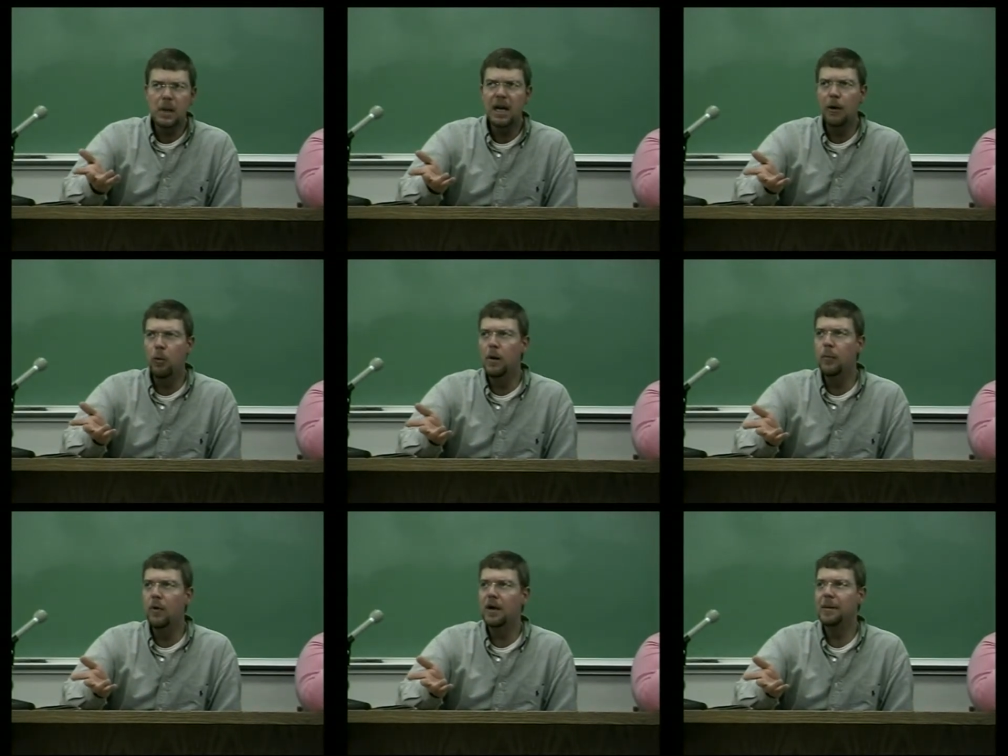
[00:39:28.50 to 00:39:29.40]
At one
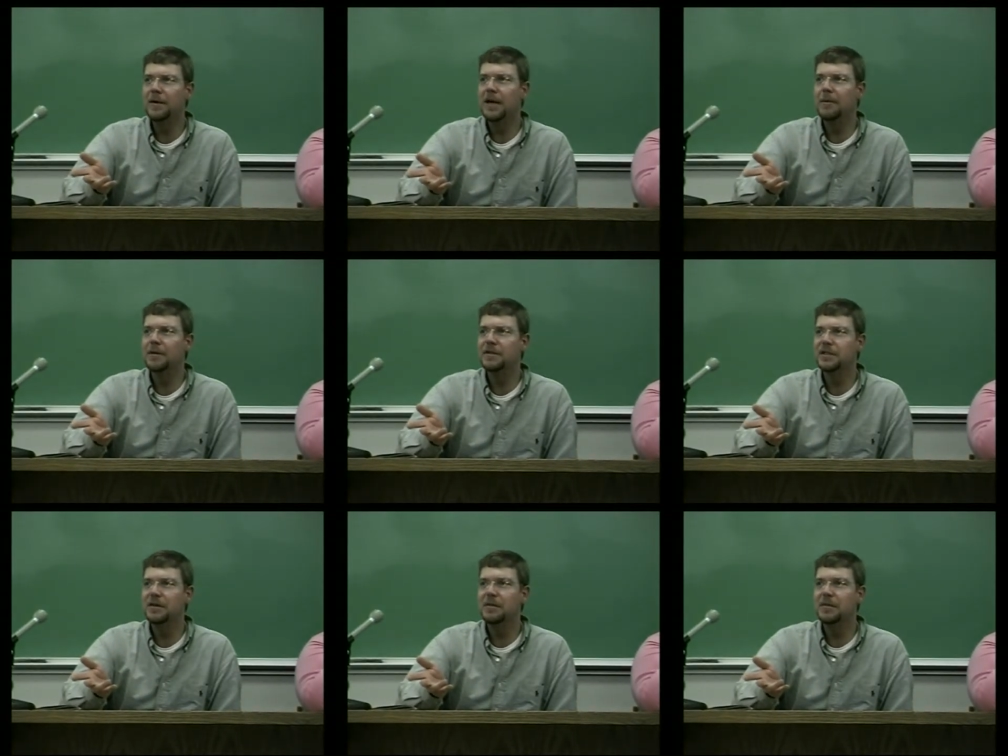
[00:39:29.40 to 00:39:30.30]
point, I became
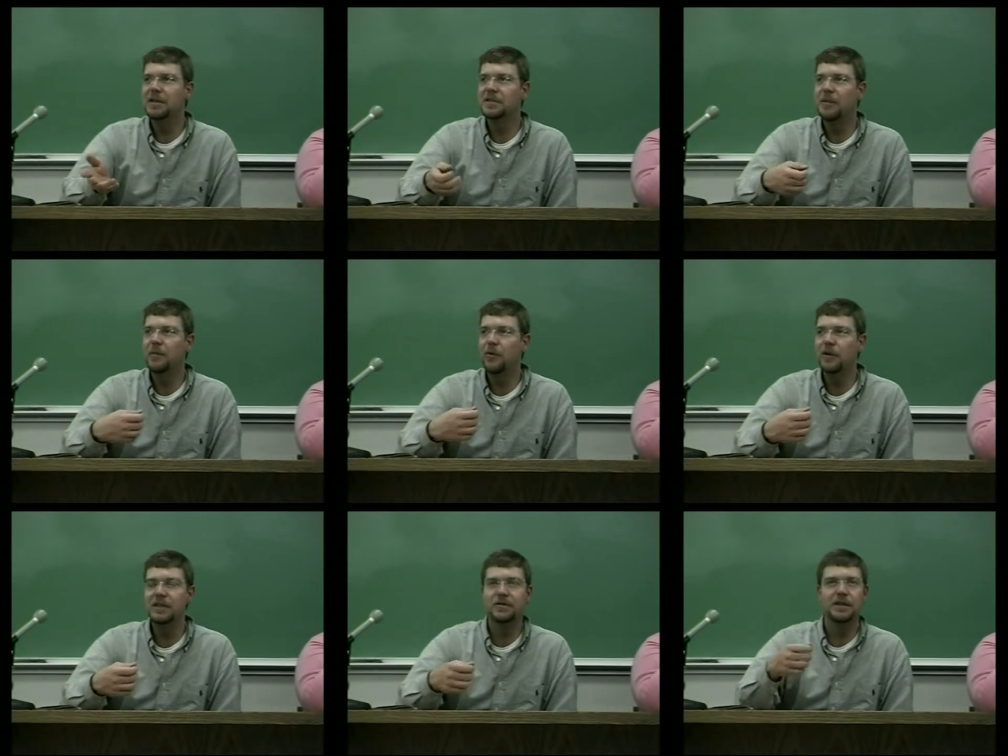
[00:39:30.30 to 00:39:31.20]
concerned because my
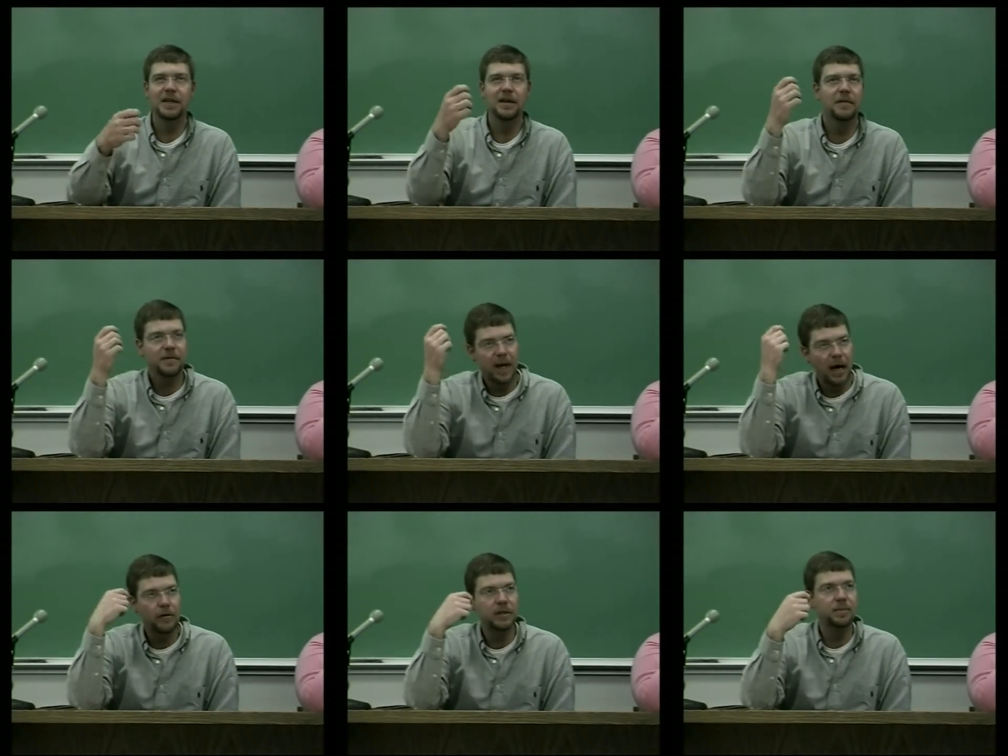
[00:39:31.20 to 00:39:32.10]
Marines were taking the
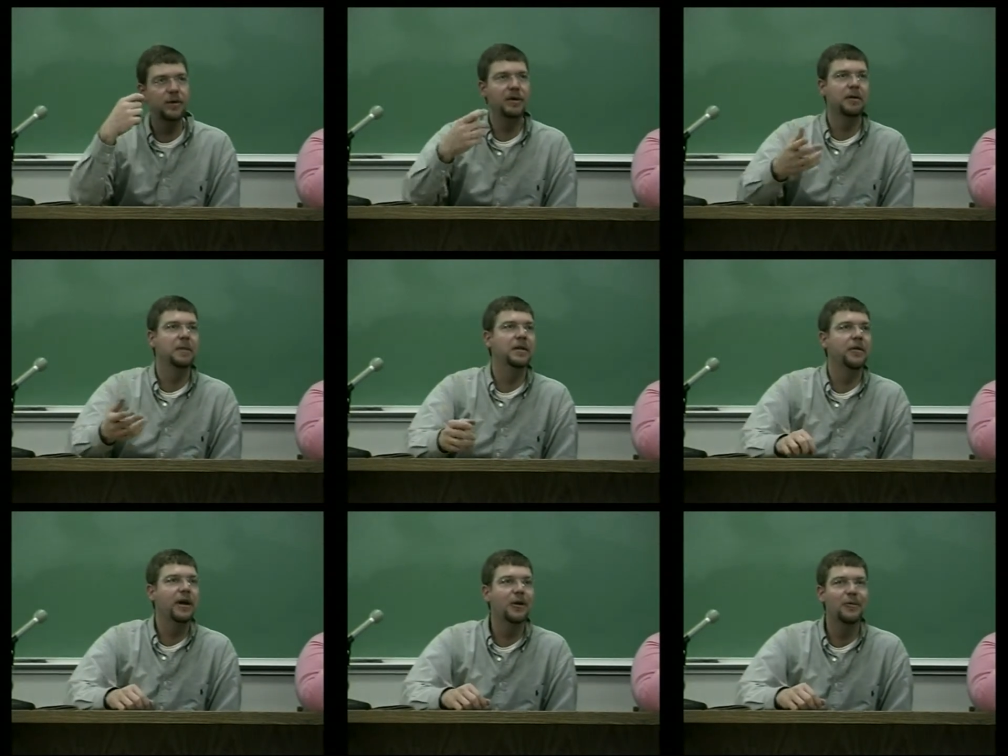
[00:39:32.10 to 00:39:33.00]
flowers and putting them in their
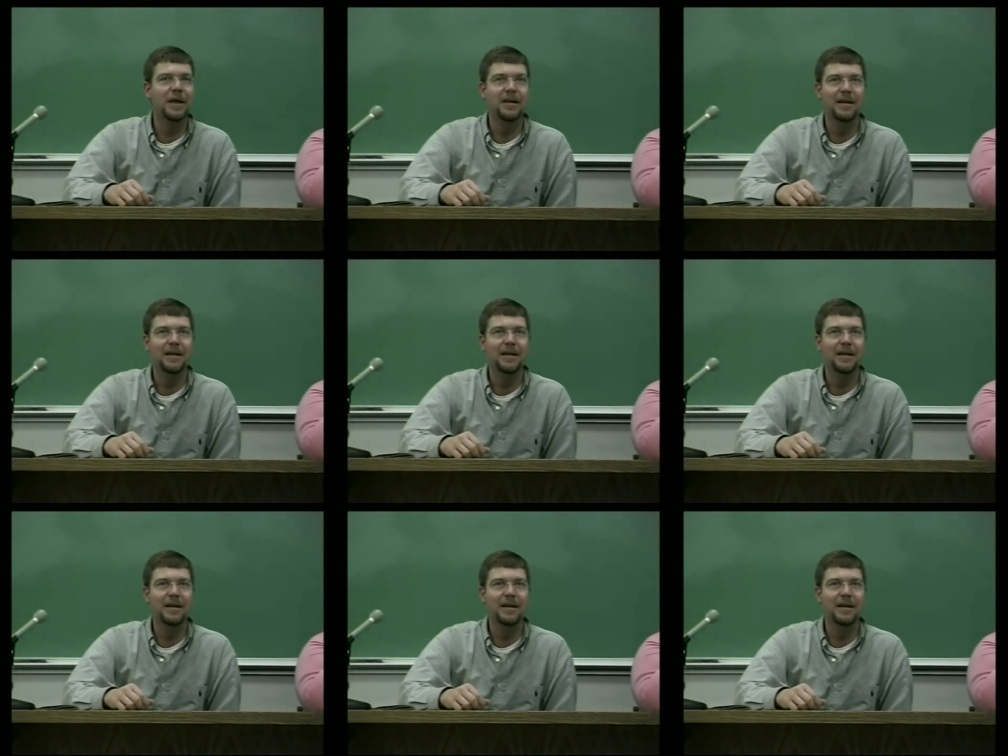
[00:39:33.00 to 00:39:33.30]
helmet.